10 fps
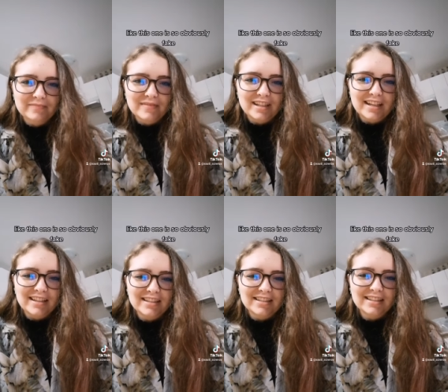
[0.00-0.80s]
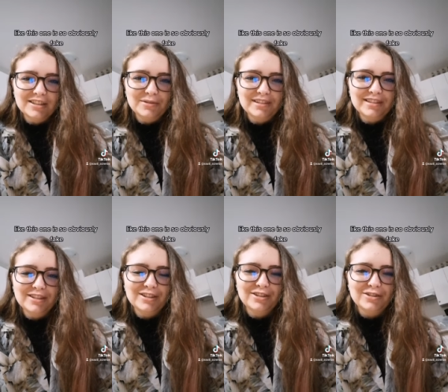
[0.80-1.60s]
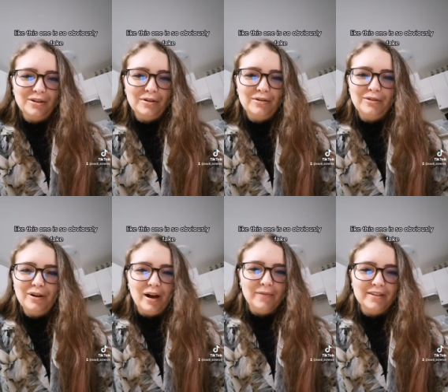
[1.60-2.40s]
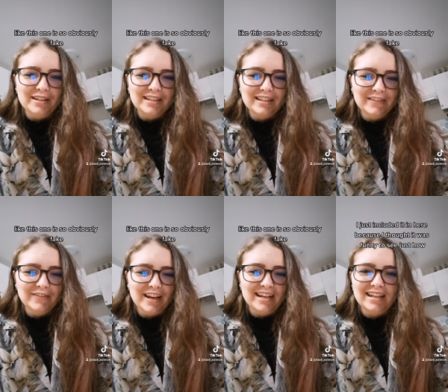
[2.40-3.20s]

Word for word: Like, th- this one is so obviously faked.